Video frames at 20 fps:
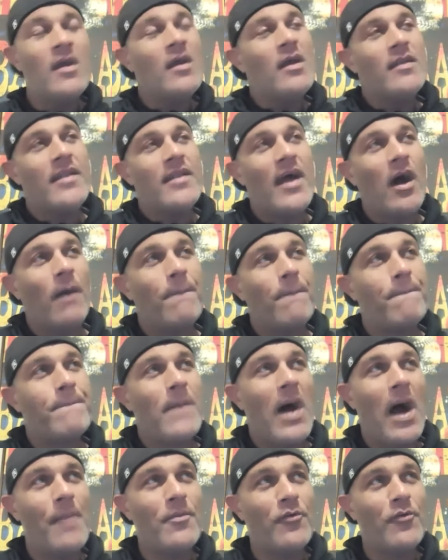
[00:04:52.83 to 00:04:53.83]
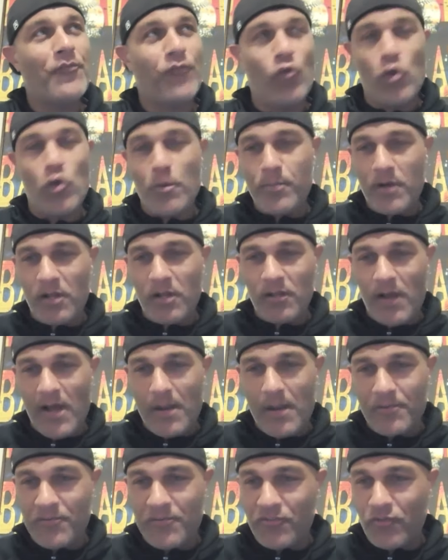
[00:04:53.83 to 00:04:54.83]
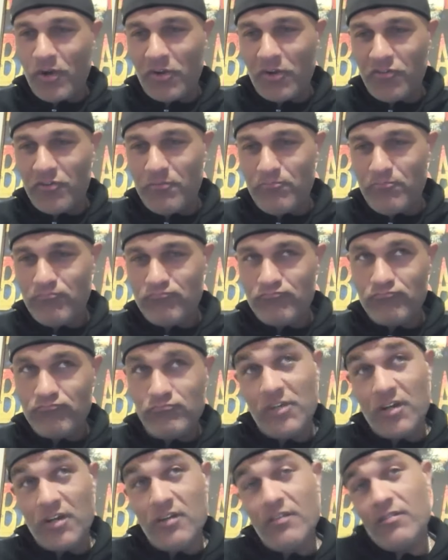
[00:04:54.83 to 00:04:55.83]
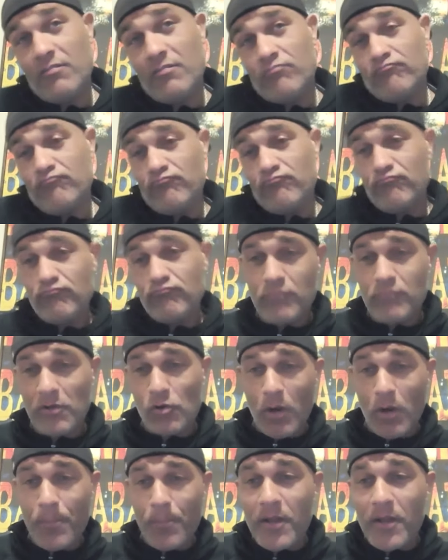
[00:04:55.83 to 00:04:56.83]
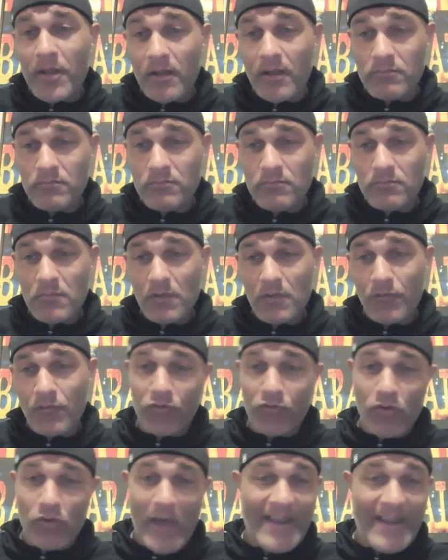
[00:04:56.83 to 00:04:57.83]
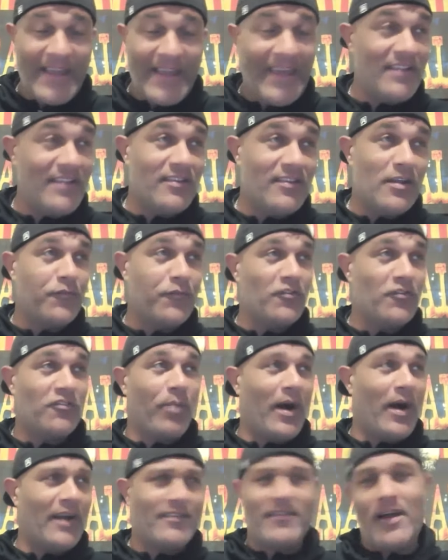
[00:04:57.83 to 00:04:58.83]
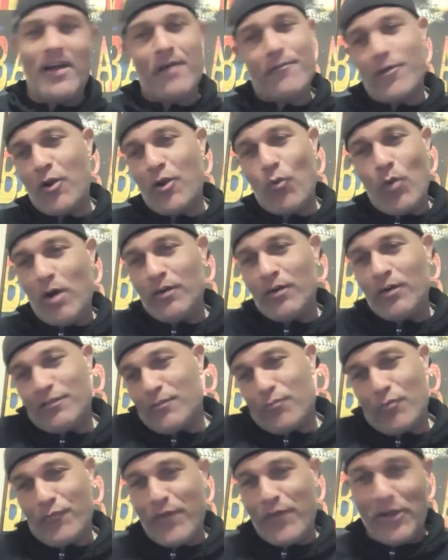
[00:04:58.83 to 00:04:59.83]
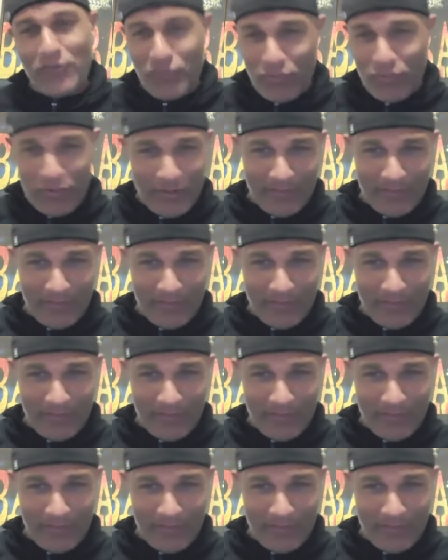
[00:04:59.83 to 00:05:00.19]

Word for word: Now, I'm informed on lineup construction because I grew up in it. I've also had to hit in different spots, not very well as a professional.